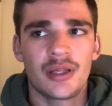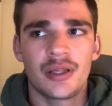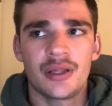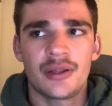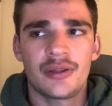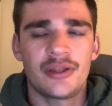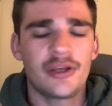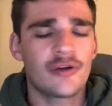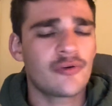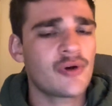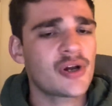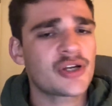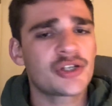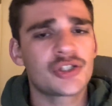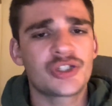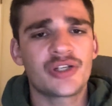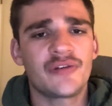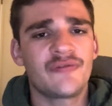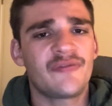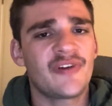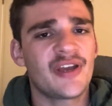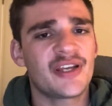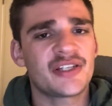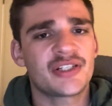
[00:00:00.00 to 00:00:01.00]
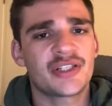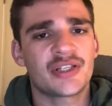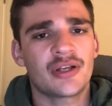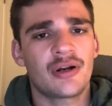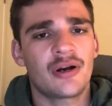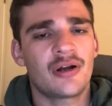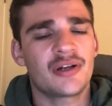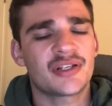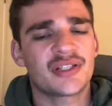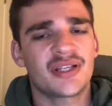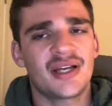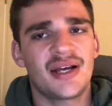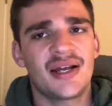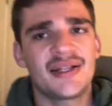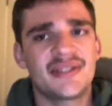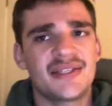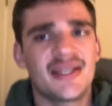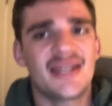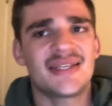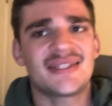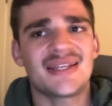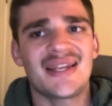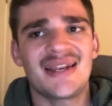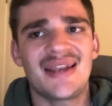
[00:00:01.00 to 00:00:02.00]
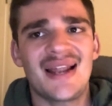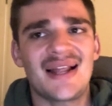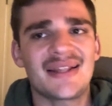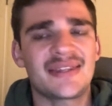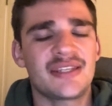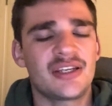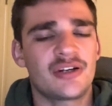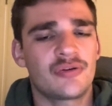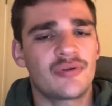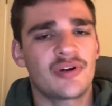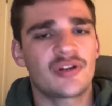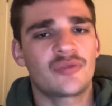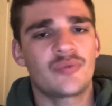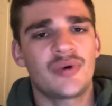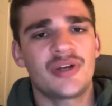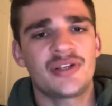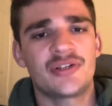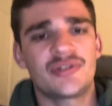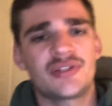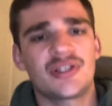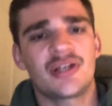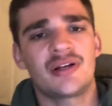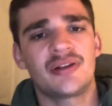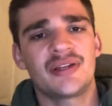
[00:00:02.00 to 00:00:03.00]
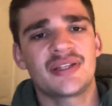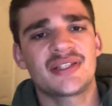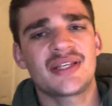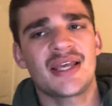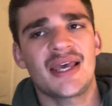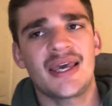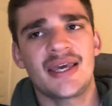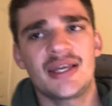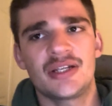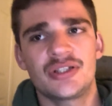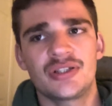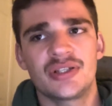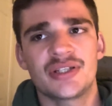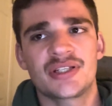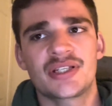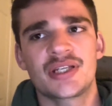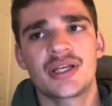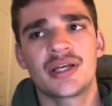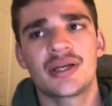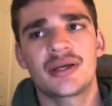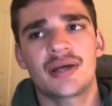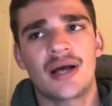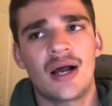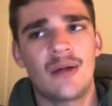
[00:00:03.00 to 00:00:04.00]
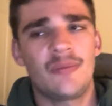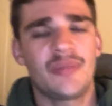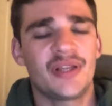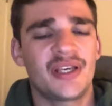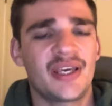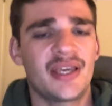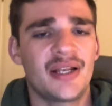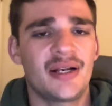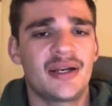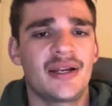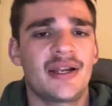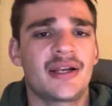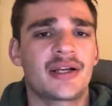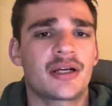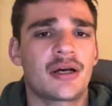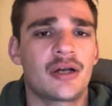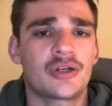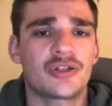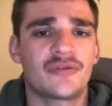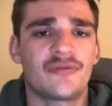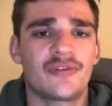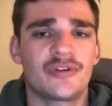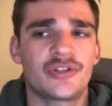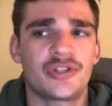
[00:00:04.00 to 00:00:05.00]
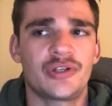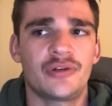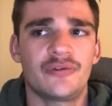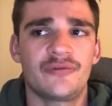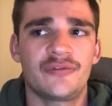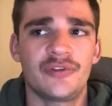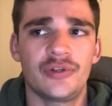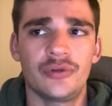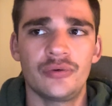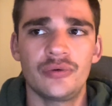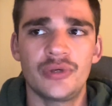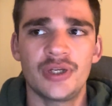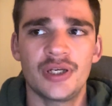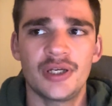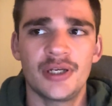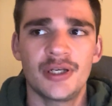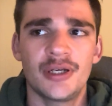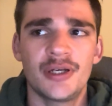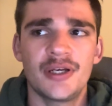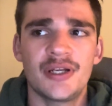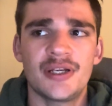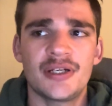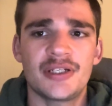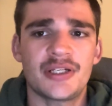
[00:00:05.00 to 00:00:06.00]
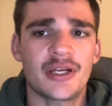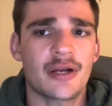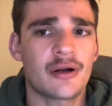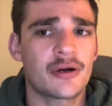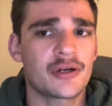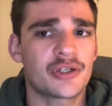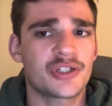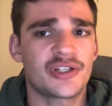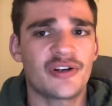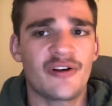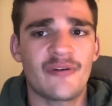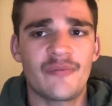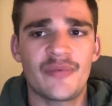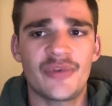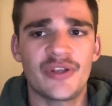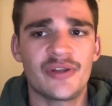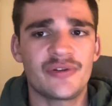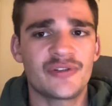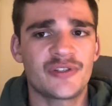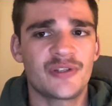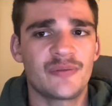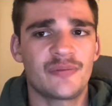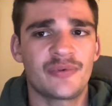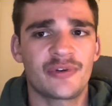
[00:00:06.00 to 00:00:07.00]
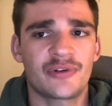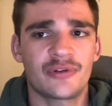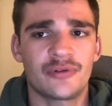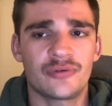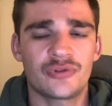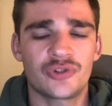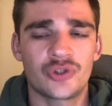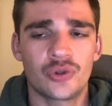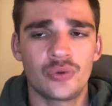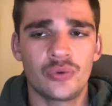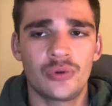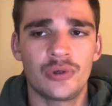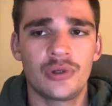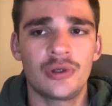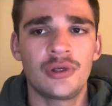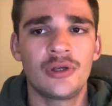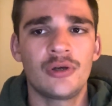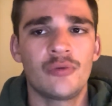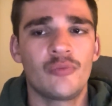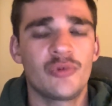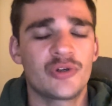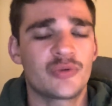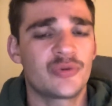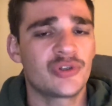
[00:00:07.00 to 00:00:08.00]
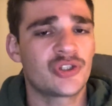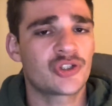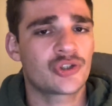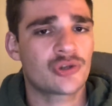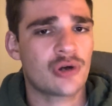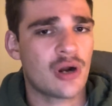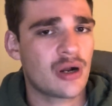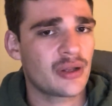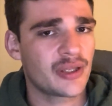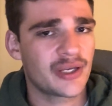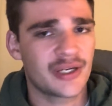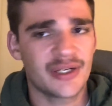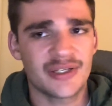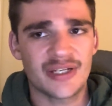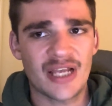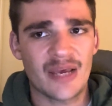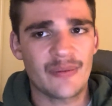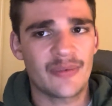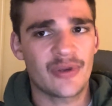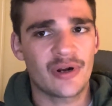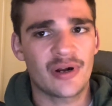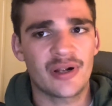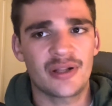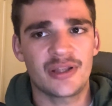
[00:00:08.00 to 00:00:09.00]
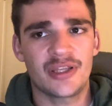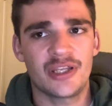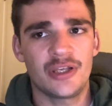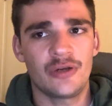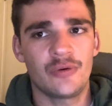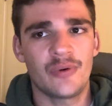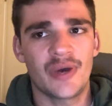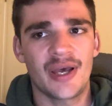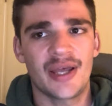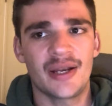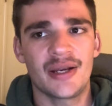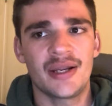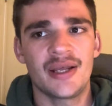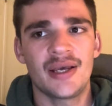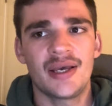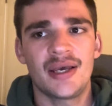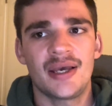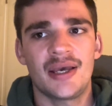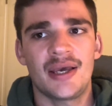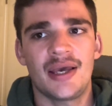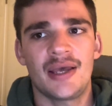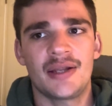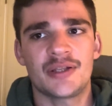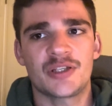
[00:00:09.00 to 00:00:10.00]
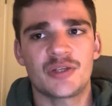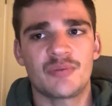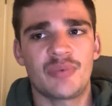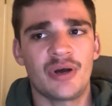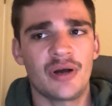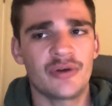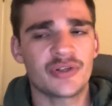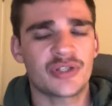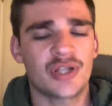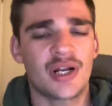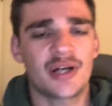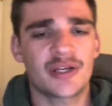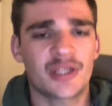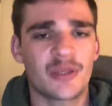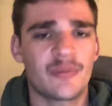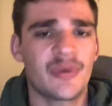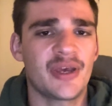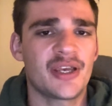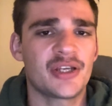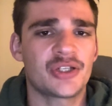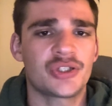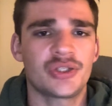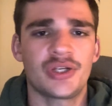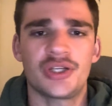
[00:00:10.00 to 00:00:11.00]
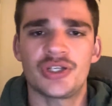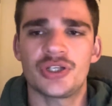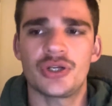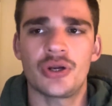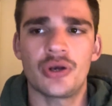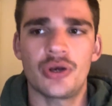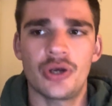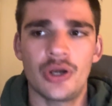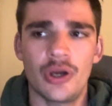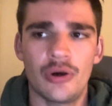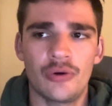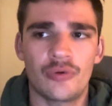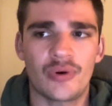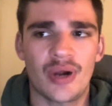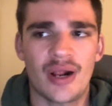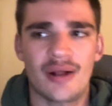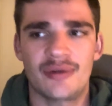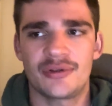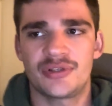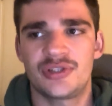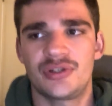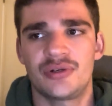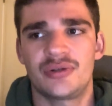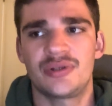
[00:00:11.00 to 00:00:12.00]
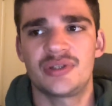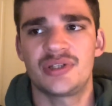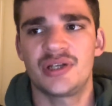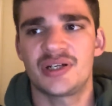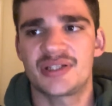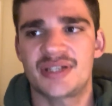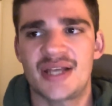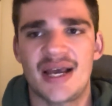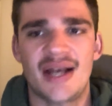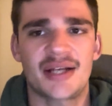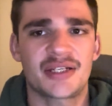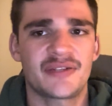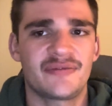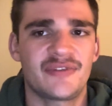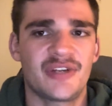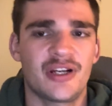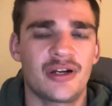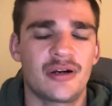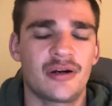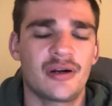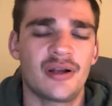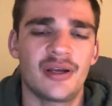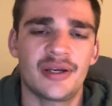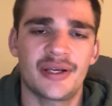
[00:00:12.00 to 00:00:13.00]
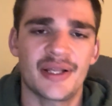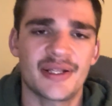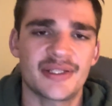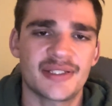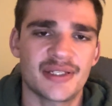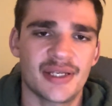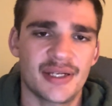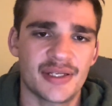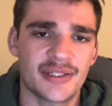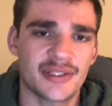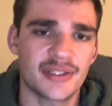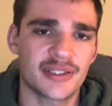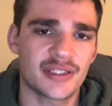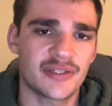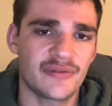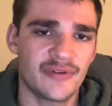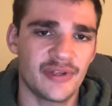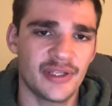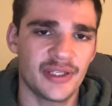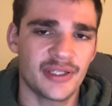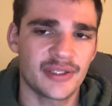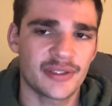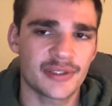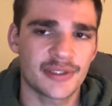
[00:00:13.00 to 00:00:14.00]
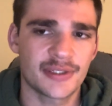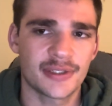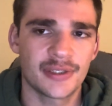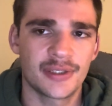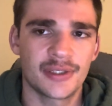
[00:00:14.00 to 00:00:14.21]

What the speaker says: The aggression she faces on all sides is not the correct way to settle this ageless, complicated, and controversial feud. Terror should never be used as a political tool, which we strongly condemn here at the UN, and supposed occupation is no grounds to conduct acts of terror against innocent civilians.